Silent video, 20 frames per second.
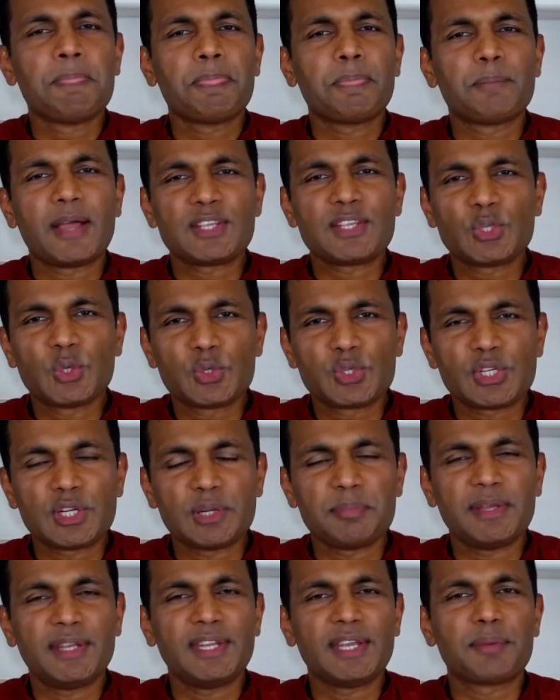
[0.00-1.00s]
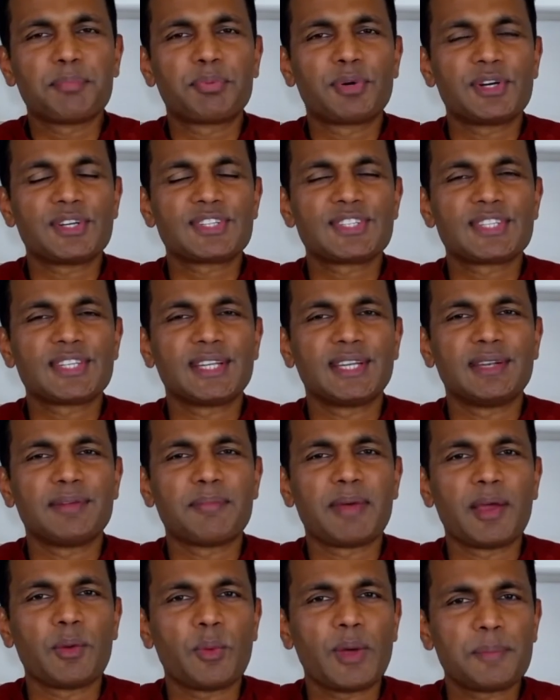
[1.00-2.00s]
my social media person,
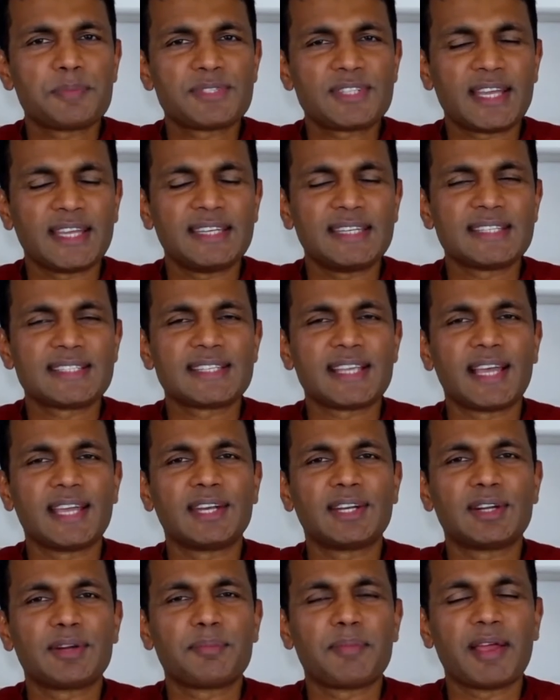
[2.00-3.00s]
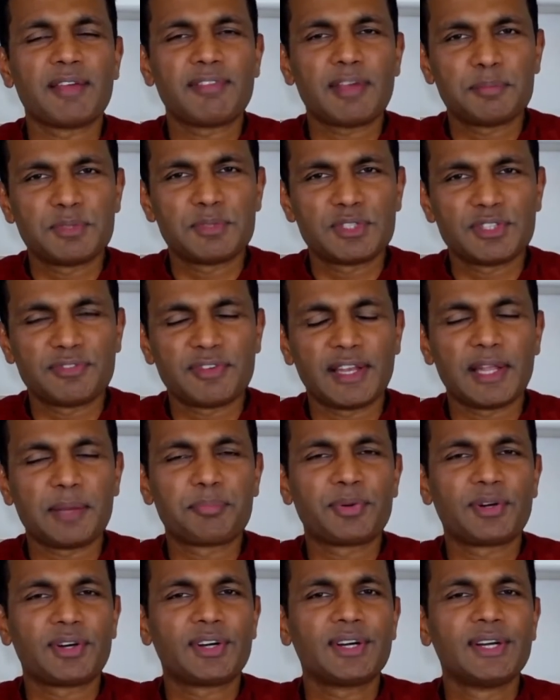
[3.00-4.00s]
my website designer, my web
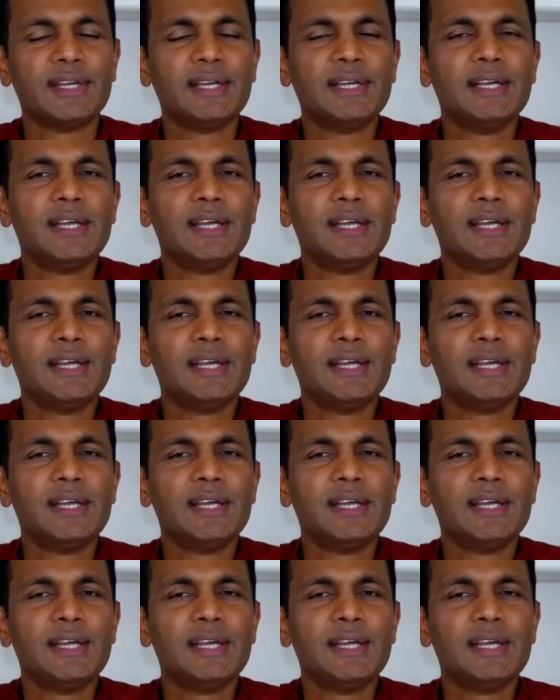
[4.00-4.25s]
developer.